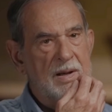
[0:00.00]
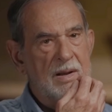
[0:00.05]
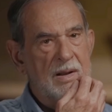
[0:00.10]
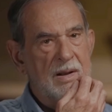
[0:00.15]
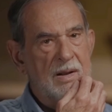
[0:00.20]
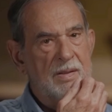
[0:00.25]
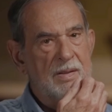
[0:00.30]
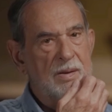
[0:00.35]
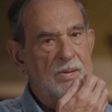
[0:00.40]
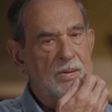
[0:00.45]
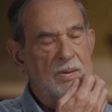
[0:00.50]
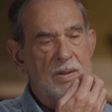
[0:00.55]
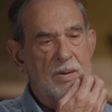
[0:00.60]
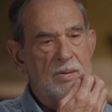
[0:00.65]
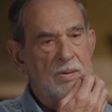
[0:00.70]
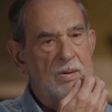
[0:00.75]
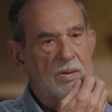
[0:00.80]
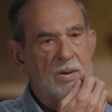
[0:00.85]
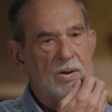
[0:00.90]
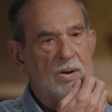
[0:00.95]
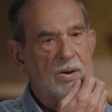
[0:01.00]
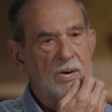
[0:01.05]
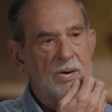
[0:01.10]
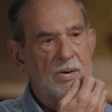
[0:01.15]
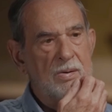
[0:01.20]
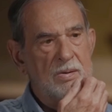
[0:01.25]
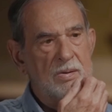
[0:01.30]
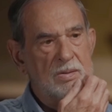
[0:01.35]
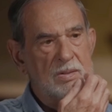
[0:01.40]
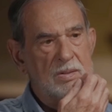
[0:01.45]
they were all
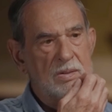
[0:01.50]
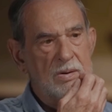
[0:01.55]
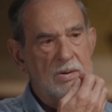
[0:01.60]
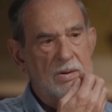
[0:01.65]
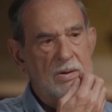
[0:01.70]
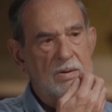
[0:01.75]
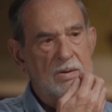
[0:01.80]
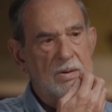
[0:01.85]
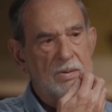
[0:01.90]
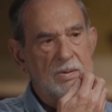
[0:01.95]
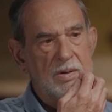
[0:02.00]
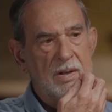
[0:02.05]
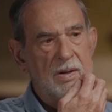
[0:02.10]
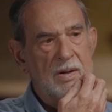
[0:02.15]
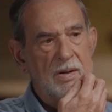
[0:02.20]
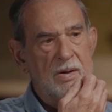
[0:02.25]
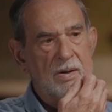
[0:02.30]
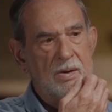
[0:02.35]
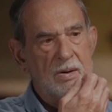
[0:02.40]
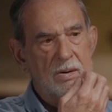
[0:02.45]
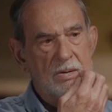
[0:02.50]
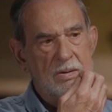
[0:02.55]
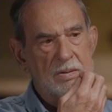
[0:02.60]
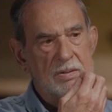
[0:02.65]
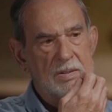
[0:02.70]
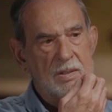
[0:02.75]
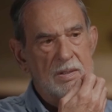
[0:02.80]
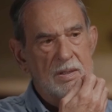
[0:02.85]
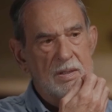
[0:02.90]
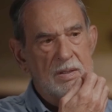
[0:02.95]
colonels or lieutenant
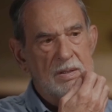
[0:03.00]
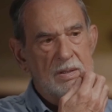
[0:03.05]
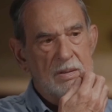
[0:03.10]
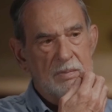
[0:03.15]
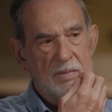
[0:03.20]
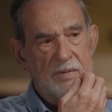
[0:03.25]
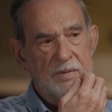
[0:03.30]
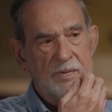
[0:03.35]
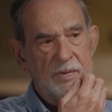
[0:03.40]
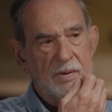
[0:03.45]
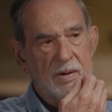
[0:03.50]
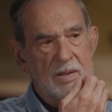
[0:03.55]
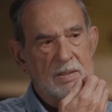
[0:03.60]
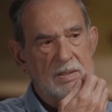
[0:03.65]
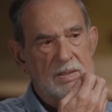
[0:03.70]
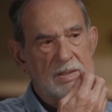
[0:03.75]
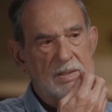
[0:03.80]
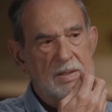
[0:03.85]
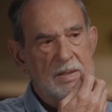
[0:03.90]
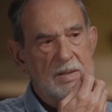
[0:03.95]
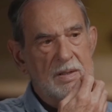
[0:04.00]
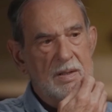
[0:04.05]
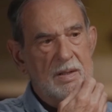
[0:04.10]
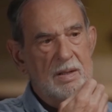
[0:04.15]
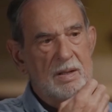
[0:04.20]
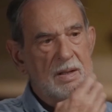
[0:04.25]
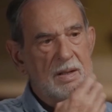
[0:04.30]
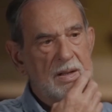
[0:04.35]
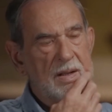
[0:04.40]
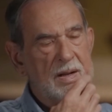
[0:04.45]
colonels, my friends,
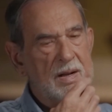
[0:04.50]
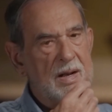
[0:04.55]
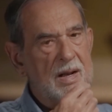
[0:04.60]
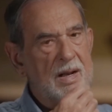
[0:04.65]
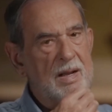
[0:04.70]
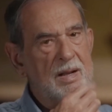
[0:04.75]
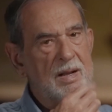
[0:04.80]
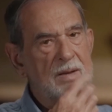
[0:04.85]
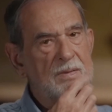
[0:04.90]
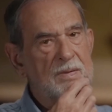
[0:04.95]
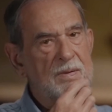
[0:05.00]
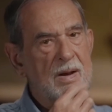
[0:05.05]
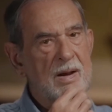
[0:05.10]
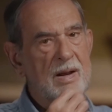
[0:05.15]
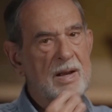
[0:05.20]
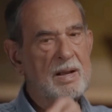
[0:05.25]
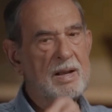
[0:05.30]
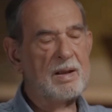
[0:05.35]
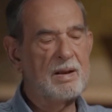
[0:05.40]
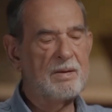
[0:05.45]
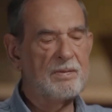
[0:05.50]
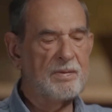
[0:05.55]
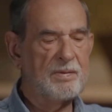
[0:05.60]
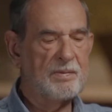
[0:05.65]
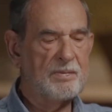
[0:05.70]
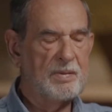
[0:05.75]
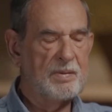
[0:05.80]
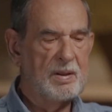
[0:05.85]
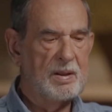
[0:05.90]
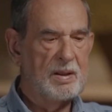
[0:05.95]
and I have
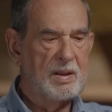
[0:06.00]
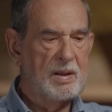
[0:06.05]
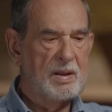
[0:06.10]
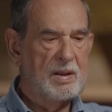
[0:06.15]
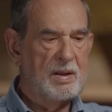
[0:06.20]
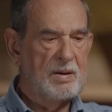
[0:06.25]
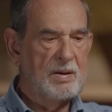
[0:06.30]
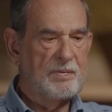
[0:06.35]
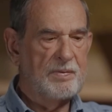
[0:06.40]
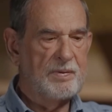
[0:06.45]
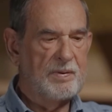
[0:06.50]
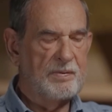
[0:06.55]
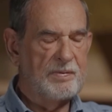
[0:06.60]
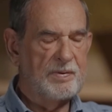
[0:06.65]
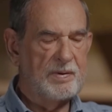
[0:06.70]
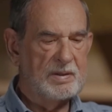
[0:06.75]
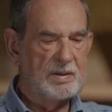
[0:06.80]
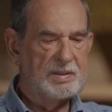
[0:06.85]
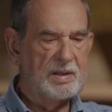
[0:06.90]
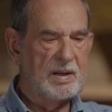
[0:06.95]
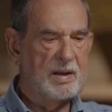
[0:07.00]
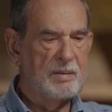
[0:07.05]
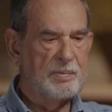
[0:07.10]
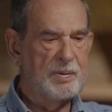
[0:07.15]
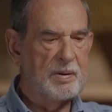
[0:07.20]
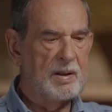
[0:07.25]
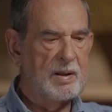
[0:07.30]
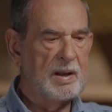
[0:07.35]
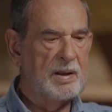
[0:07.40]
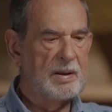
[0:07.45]
a, for
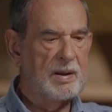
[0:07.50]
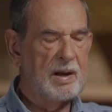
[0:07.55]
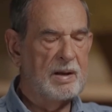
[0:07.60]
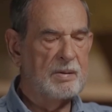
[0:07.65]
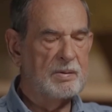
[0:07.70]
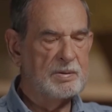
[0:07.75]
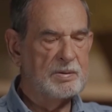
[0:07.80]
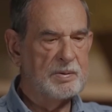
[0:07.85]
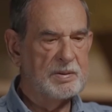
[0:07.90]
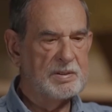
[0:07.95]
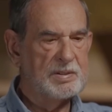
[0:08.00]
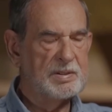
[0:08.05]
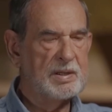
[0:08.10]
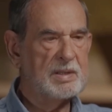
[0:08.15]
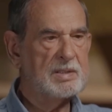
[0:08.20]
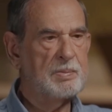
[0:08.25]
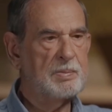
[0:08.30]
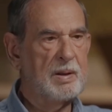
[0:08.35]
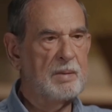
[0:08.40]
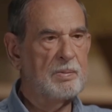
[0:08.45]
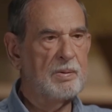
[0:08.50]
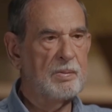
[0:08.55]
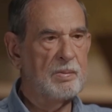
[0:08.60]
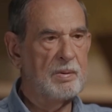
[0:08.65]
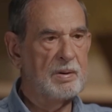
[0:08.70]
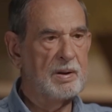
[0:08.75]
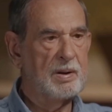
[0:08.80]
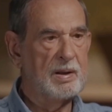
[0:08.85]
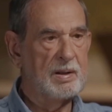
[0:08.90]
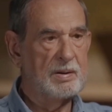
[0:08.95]
example, I was with 6 people
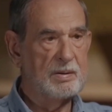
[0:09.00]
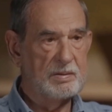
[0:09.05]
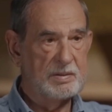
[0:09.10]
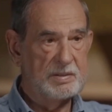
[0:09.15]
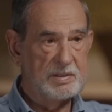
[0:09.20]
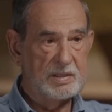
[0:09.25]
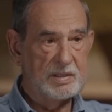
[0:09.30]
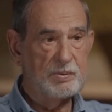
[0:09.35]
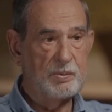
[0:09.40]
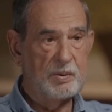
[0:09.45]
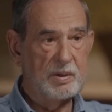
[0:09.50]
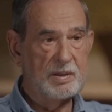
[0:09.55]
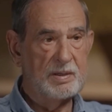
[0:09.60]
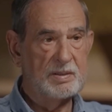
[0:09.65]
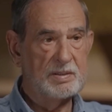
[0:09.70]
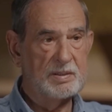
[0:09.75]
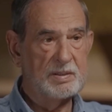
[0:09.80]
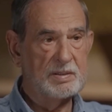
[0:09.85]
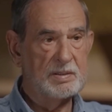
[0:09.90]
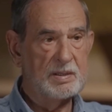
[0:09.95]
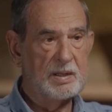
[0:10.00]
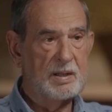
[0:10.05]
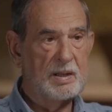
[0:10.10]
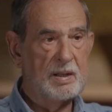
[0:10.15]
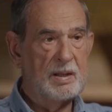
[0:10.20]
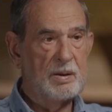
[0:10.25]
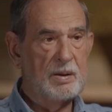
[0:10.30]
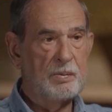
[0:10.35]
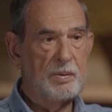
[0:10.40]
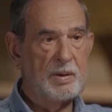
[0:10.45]
one night, 6 witnesses.
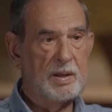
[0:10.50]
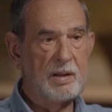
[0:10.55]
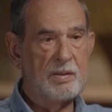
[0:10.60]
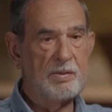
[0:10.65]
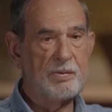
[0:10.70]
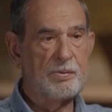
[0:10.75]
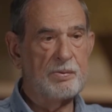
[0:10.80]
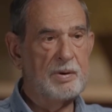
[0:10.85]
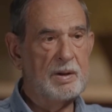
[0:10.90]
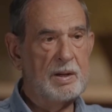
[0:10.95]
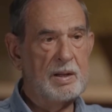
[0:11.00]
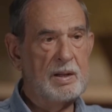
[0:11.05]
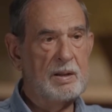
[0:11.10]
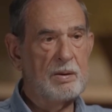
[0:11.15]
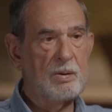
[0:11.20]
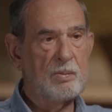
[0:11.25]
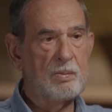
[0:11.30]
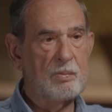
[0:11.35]
We had 3